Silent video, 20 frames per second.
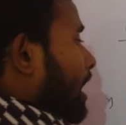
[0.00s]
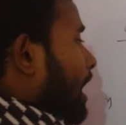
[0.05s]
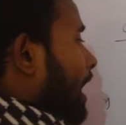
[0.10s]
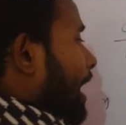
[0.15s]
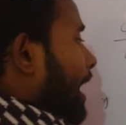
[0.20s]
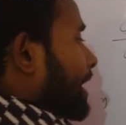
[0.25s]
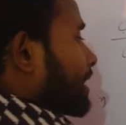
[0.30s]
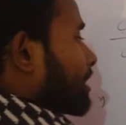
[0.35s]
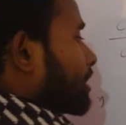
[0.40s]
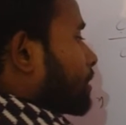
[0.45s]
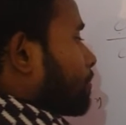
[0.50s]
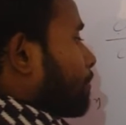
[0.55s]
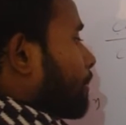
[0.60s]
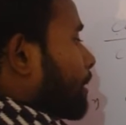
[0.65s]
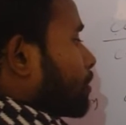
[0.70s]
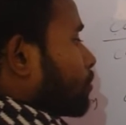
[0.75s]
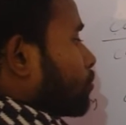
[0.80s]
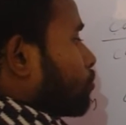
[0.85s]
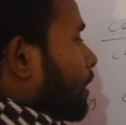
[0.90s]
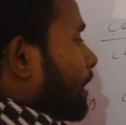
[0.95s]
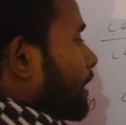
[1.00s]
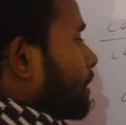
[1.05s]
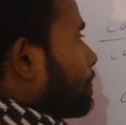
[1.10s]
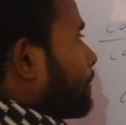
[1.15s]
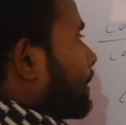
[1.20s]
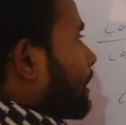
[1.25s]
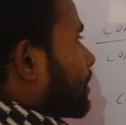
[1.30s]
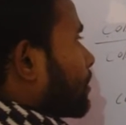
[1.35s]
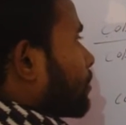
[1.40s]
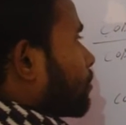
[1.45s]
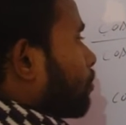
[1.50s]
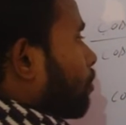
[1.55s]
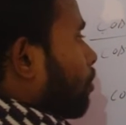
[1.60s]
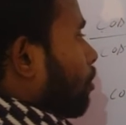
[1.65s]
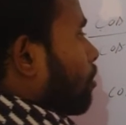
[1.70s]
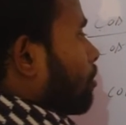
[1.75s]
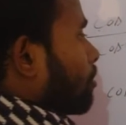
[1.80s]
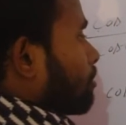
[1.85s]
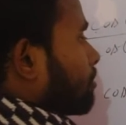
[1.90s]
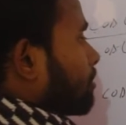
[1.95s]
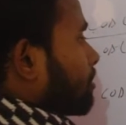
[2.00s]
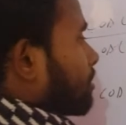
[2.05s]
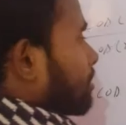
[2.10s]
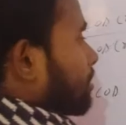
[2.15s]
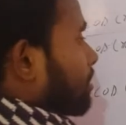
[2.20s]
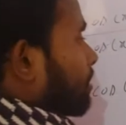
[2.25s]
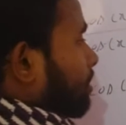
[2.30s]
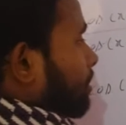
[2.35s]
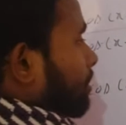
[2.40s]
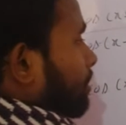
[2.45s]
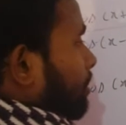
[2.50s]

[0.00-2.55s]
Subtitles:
x plus y plus cos